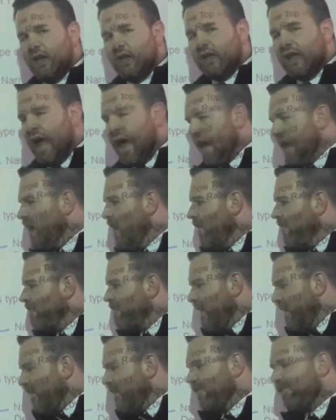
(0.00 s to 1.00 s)
Okay,
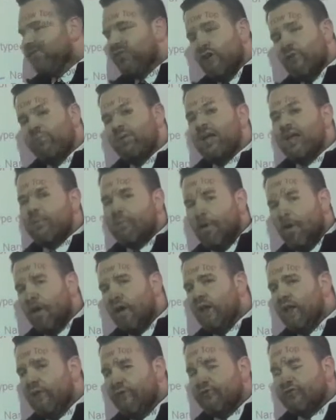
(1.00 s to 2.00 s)
very few people
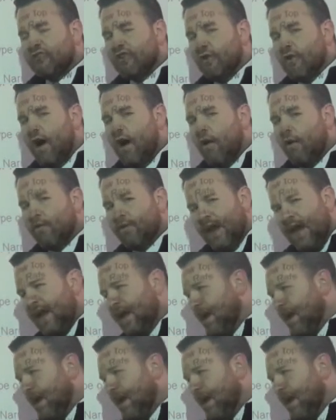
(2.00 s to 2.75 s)
live to old